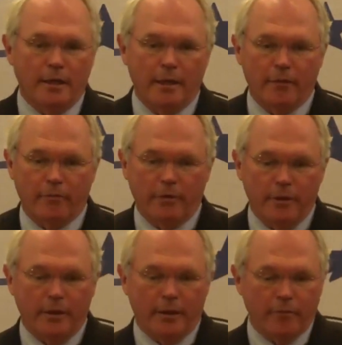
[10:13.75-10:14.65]
as
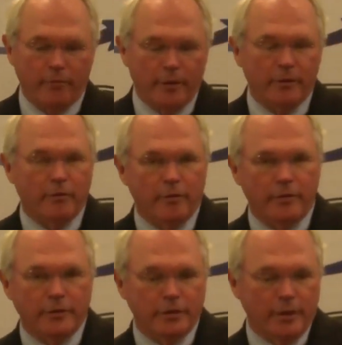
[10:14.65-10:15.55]
we
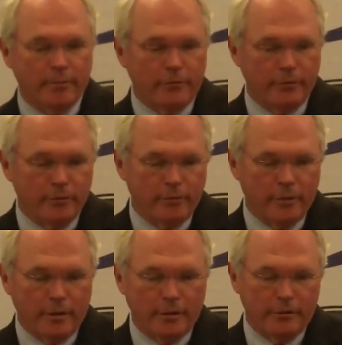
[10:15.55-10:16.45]
encourage them
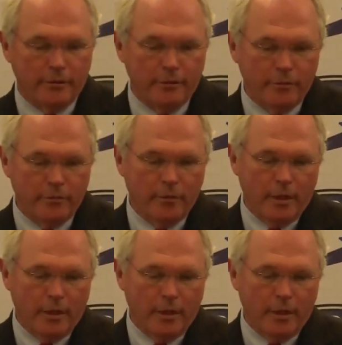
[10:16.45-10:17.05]
to do,